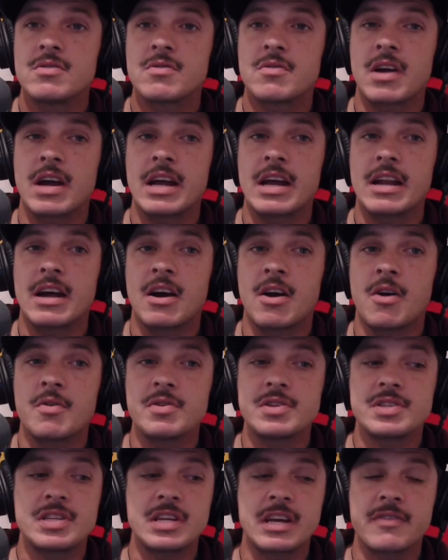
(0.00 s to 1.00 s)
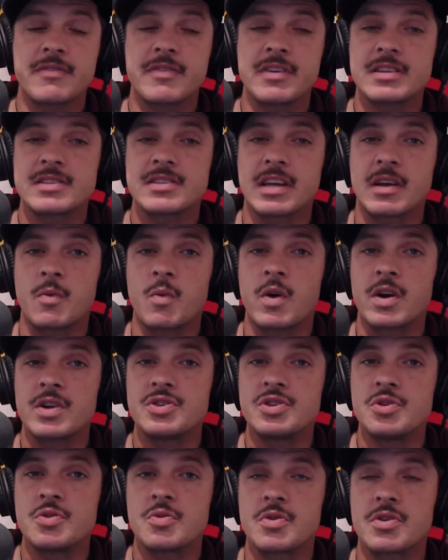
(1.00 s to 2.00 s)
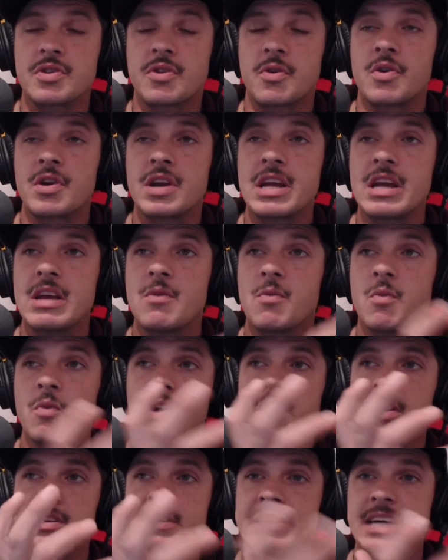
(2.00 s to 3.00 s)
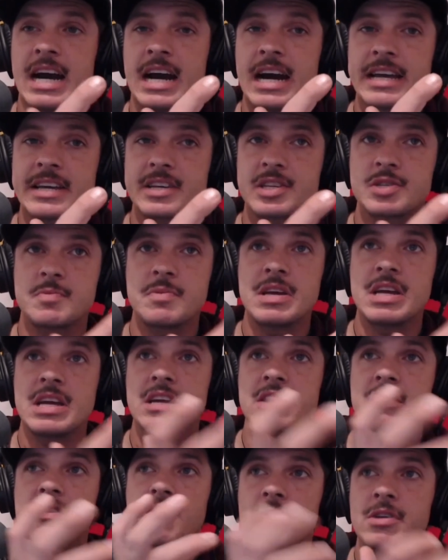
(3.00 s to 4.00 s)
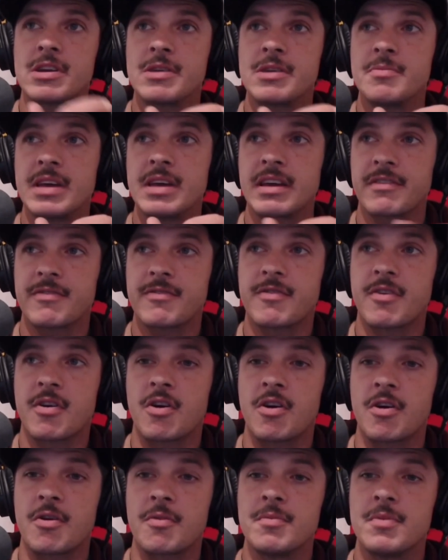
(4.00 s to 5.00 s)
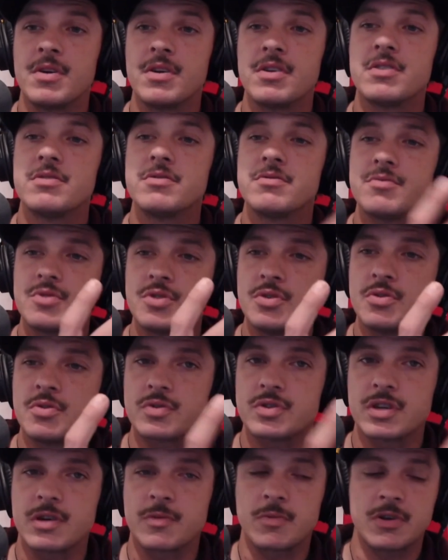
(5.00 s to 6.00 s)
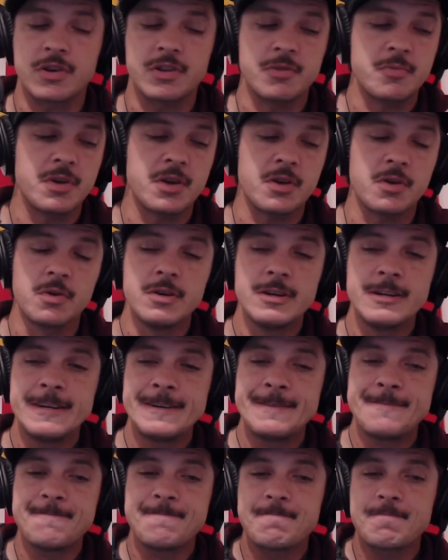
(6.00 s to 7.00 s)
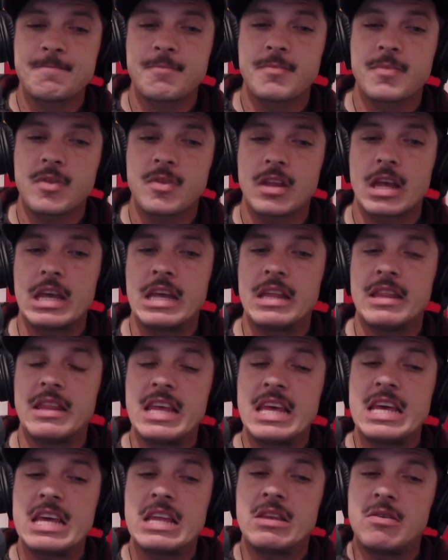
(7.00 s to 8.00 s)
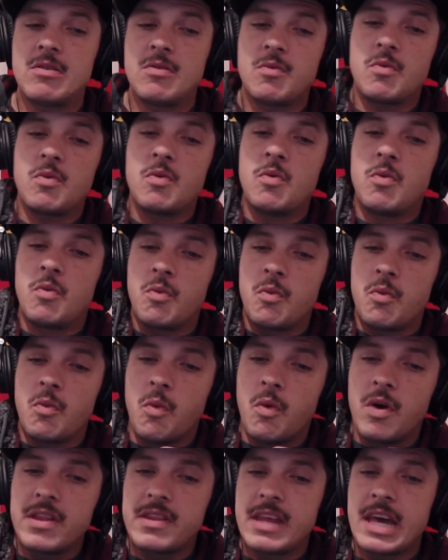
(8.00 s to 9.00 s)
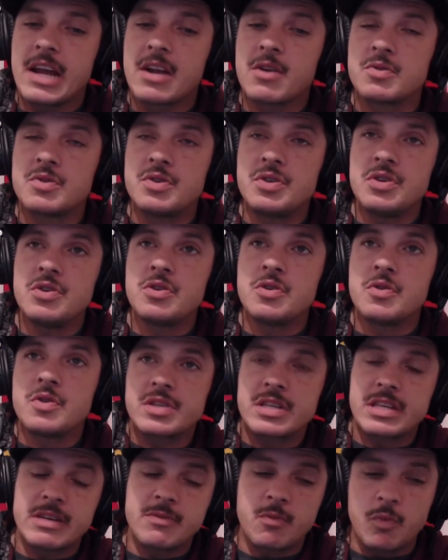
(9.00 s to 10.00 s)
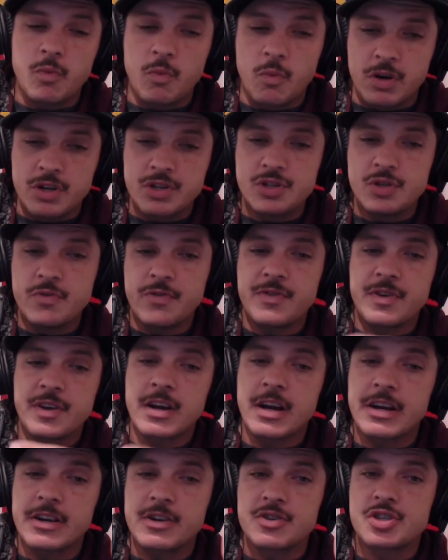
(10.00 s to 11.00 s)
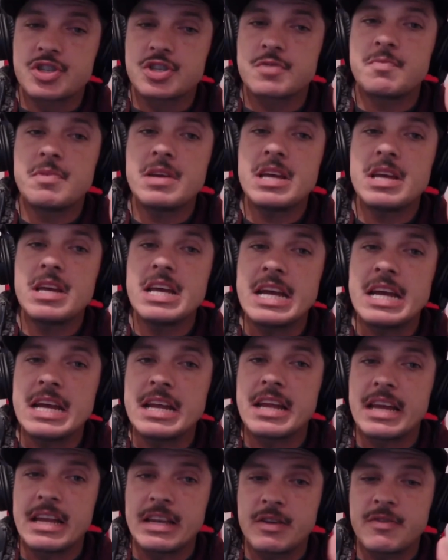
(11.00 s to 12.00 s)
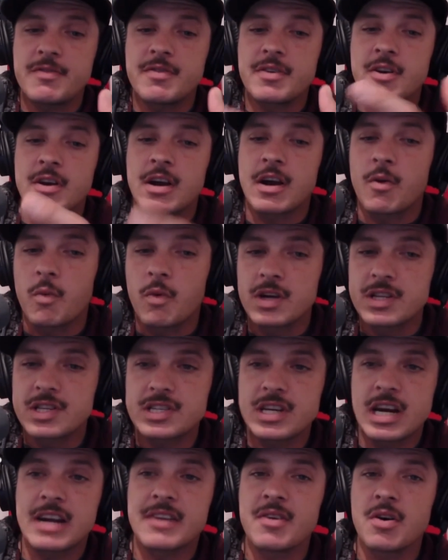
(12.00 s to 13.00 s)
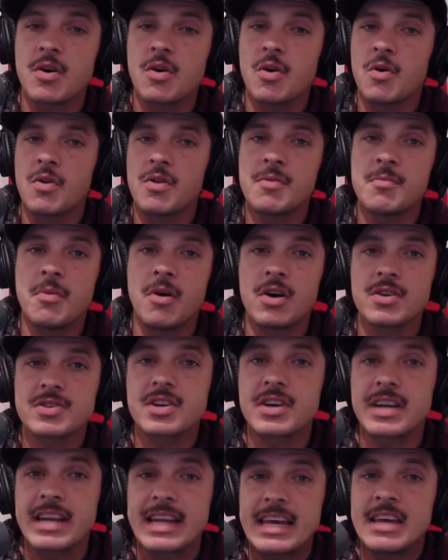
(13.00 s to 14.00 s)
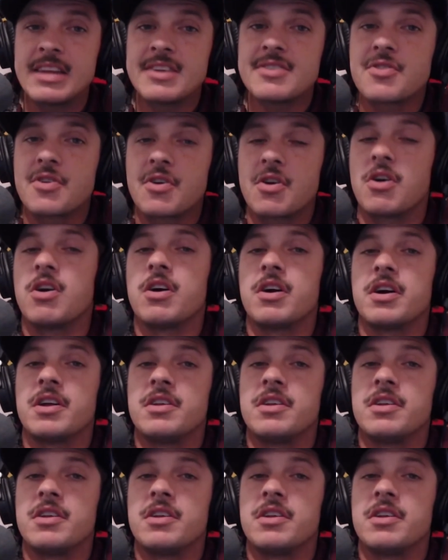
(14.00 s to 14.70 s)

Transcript: I always think of it as like 1, 2, or 3. 1 dying speed, 3 being firm, 2 somewhere in the middle. And then what that'll do is once you figure out your speed and you figure out what side of the hole the ball is going to enter on,